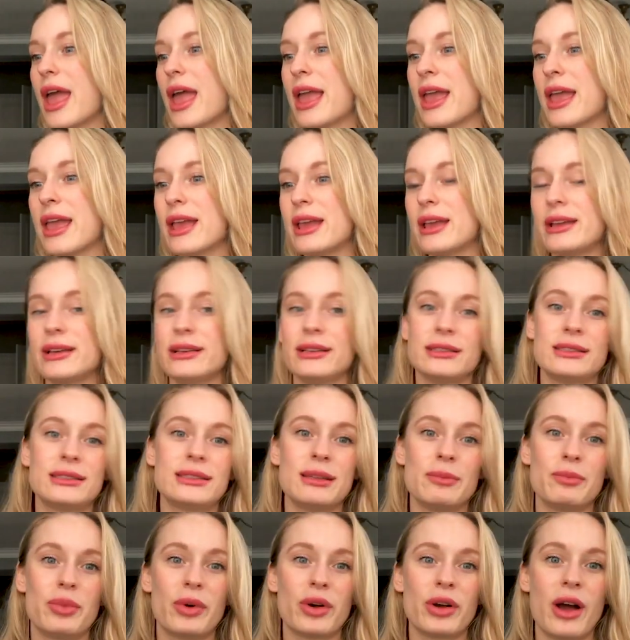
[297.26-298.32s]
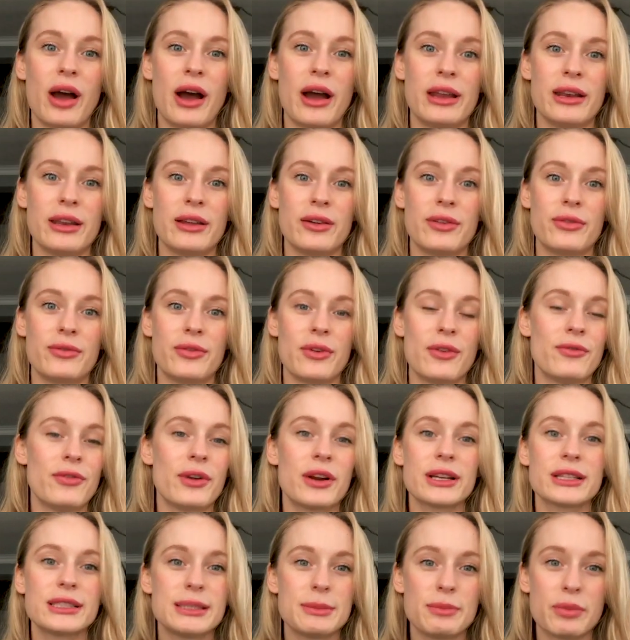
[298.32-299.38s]
a simple kind of,
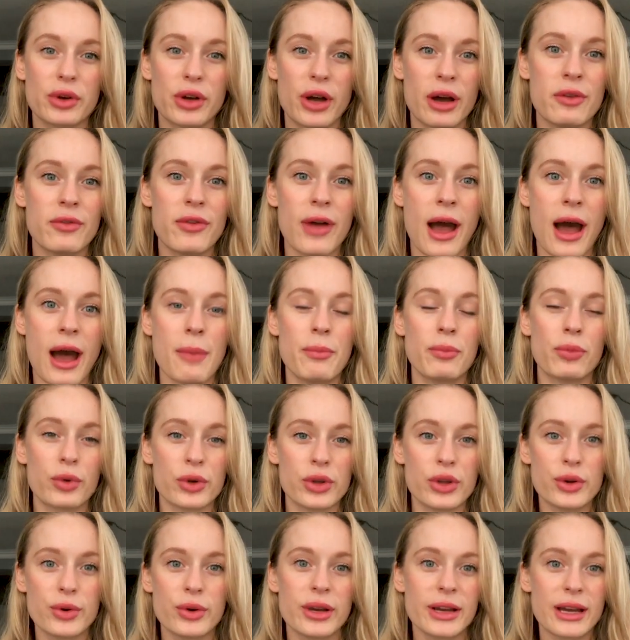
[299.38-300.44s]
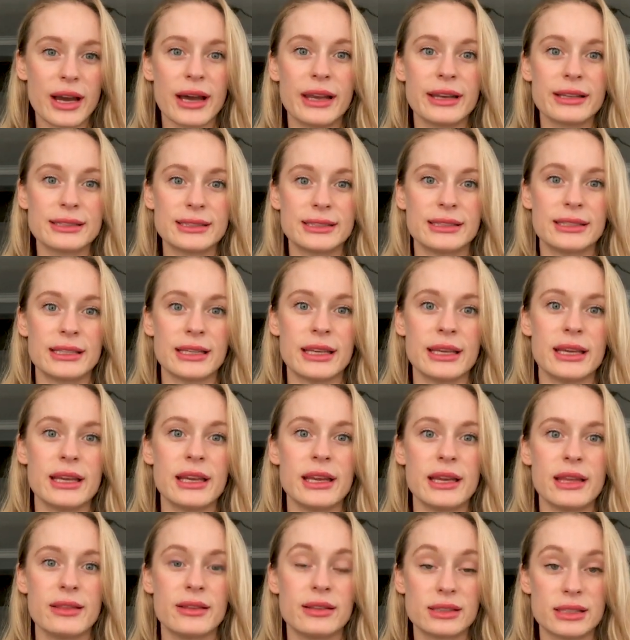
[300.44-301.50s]
very simple kind of app where you can kind of
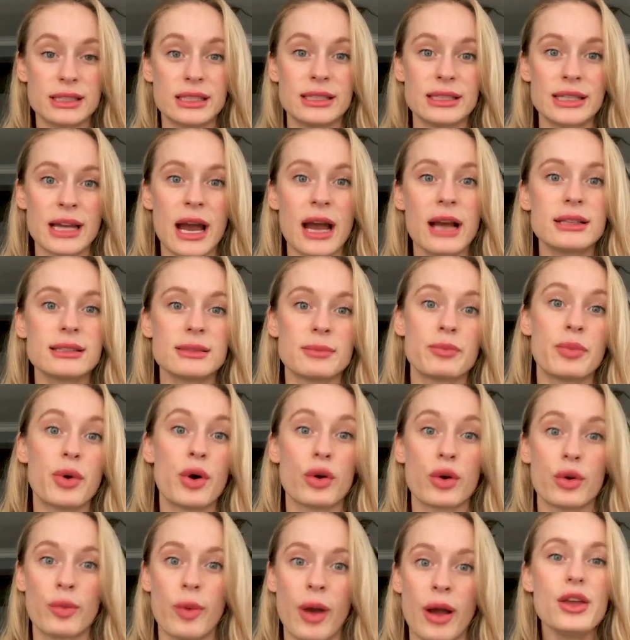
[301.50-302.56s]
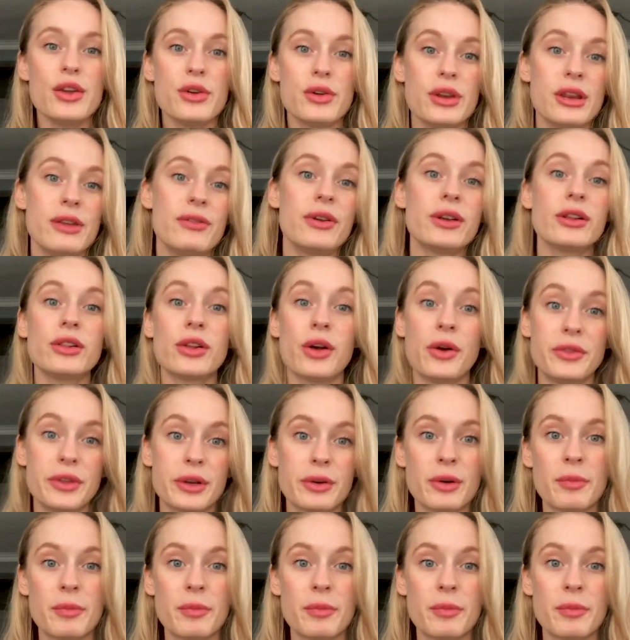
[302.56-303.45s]
see the syntax and poke around. You can even clone the